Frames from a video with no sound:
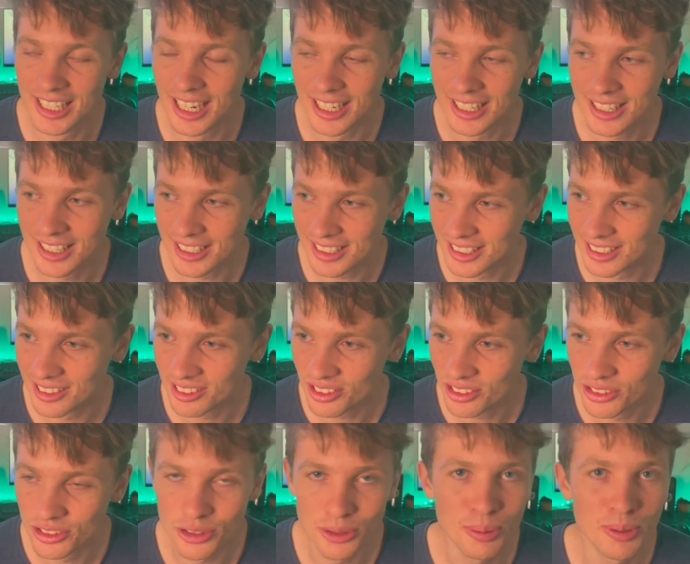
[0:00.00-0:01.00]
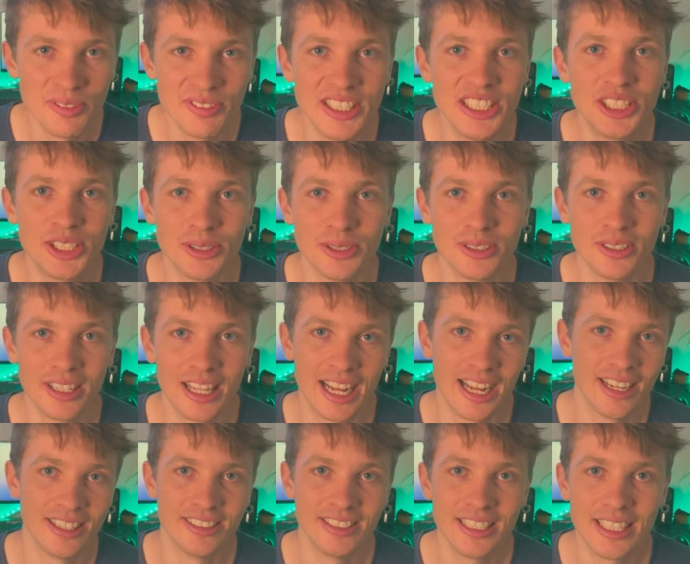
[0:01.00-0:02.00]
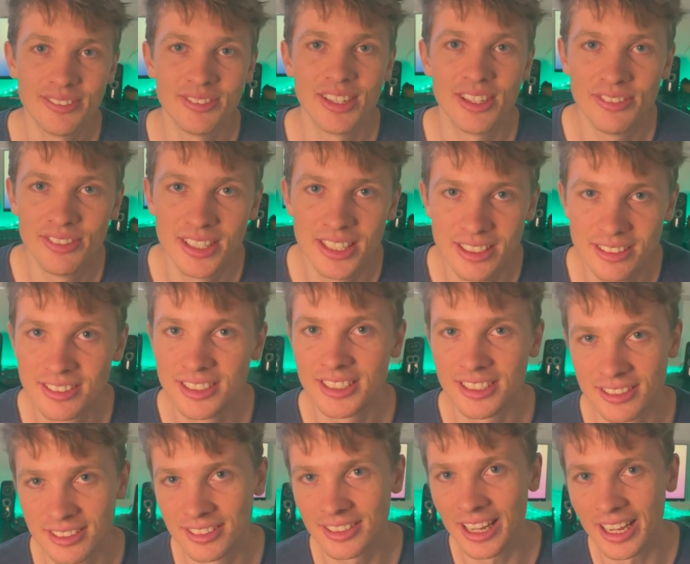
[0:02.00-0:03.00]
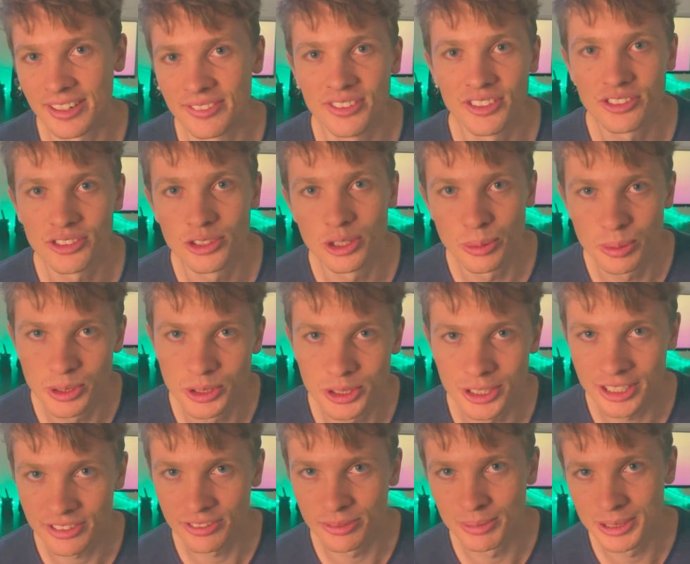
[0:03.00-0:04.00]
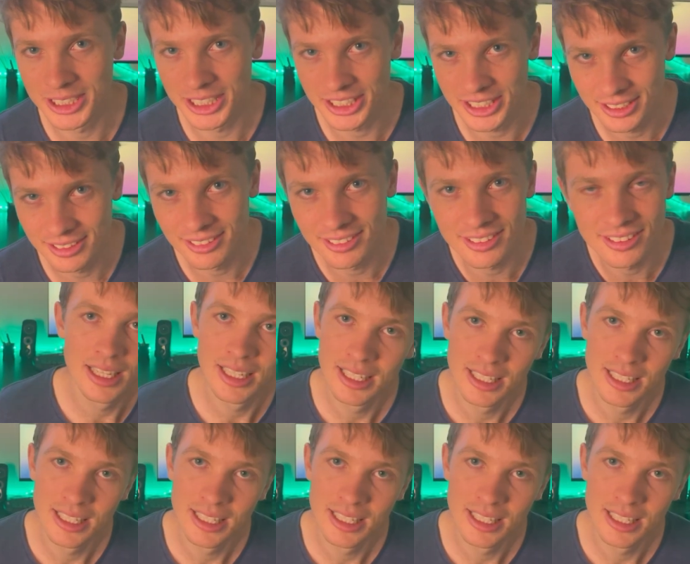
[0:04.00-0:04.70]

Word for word: I think it's super visual, and even if it is just kind of a stupid trick for magicians,